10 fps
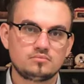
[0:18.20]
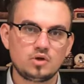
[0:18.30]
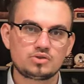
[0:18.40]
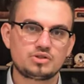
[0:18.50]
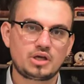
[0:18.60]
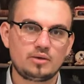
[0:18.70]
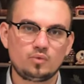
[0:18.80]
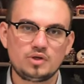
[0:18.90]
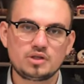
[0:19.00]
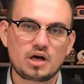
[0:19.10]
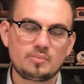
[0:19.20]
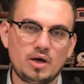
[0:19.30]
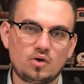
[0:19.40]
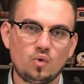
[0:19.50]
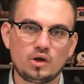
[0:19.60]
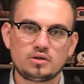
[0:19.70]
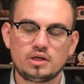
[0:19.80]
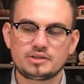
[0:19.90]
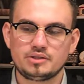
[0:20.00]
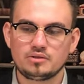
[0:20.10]
Most of the time when we talk about coin
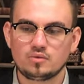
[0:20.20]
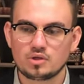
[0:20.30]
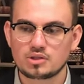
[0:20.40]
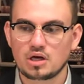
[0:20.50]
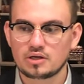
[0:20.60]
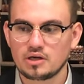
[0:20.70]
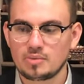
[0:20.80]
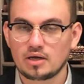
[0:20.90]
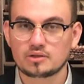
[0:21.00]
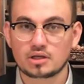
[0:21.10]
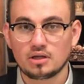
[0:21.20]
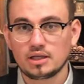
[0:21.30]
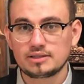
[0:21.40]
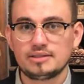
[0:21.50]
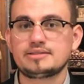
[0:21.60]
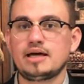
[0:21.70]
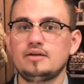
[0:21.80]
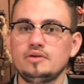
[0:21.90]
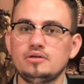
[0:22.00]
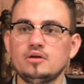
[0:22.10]
collecting, we're talking about the collecting side
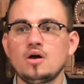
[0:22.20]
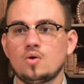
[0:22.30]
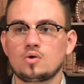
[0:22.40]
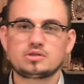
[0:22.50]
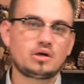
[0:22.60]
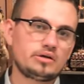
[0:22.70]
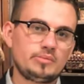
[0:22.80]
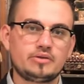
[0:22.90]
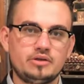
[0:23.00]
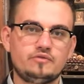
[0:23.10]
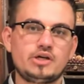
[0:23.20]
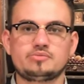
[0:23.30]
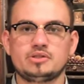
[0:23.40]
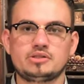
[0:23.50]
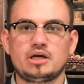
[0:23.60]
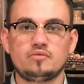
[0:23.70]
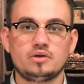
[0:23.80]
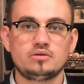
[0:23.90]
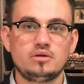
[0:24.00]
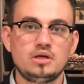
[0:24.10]
of it or talking about the investment side of it.
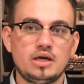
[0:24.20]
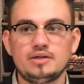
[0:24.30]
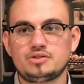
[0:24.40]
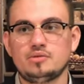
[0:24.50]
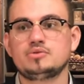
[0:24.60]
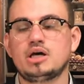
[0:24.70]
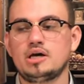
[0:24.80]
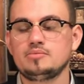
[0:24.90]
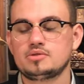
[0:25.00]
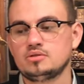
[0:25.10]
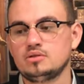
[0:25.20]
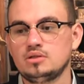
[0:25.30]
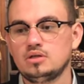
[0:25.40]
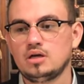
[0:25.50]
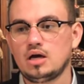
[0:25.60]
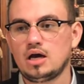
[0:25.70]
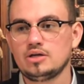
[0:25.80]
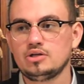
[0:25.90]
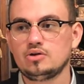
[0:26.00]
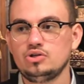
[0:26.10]
And sometimes, uh,
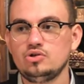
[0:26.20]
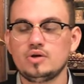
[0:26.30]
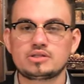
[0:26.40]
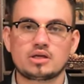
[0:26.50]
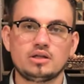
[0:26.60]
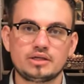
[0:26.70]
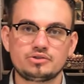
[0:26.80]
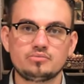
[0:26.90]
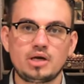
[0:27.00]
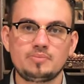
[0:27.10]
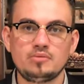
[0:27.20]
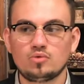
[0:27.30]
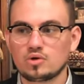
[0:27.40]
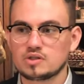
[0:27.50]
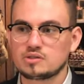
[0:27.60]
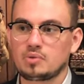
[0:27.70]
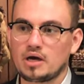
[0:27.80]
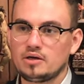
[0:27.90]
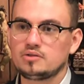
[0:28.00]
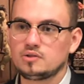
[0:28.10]
you know, you as a collector might be more
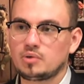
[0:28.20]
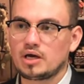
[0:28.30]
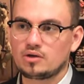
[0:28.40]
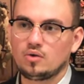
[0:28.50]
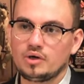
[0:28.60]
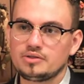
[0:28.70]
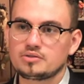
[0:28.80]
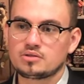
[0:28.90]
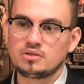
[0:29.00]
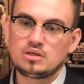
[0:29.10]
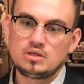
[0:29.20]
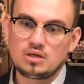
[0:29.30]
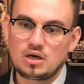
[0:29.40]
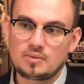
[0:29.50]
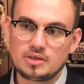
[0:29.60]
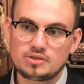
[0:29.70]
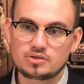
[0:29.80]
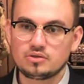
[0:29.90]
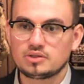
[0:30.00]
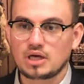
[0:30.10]
inspired to buy coins um, in
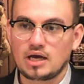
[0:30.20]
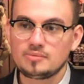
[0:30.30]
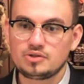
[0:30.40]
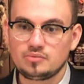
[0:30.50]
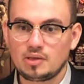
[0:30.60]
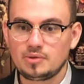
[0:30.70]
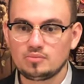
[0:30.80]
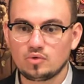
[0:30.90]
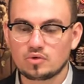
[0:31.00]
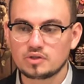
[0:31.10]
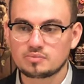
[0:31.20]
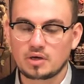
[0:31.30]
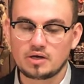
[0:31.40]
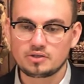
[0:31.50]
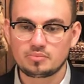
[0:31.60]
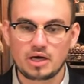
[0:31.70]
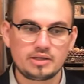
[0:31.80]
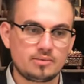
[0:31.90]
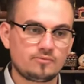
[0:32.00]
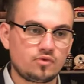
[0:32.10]
certain times. You might be more inspired to buy
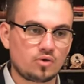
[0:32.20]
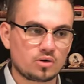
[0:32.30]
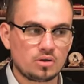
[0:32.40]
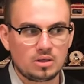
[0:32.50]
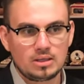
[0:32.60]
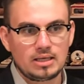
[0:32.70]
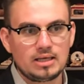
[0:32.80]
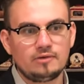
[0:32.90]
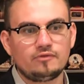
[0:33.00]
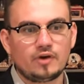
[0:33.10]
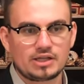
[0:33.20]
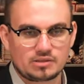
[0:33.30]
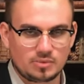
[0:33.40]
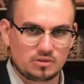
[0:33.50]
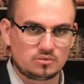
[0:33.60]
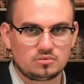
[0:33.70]
them for an investment.